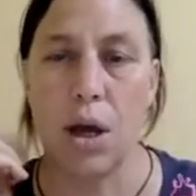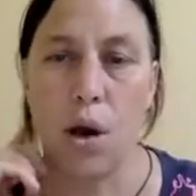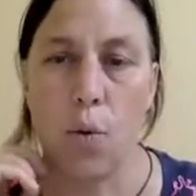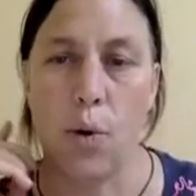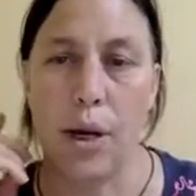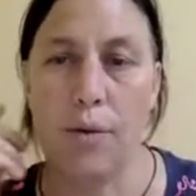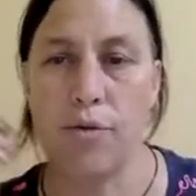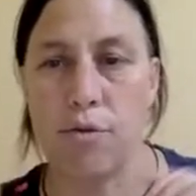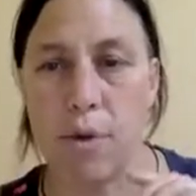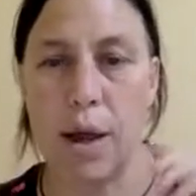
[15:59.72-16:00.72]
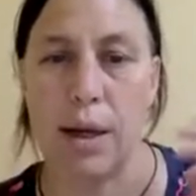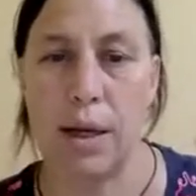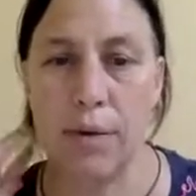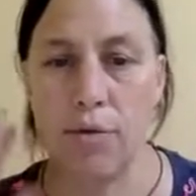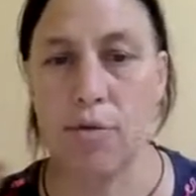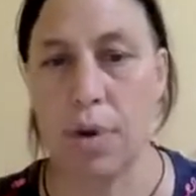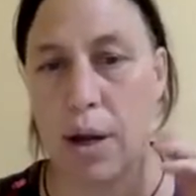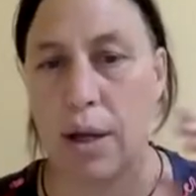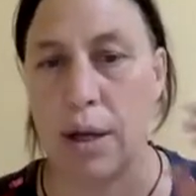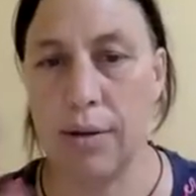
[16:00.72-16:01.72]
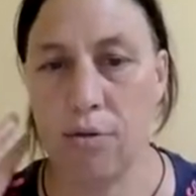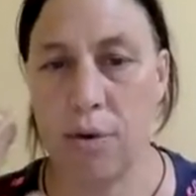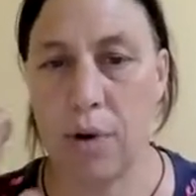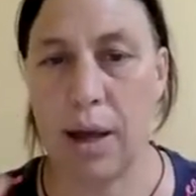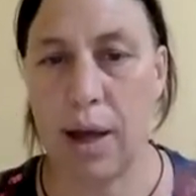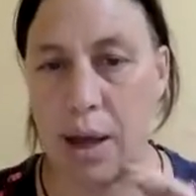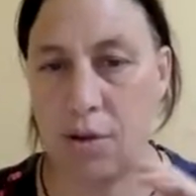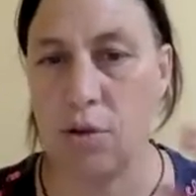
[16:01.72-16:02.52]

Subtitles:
or left, right, left, right, left, right, as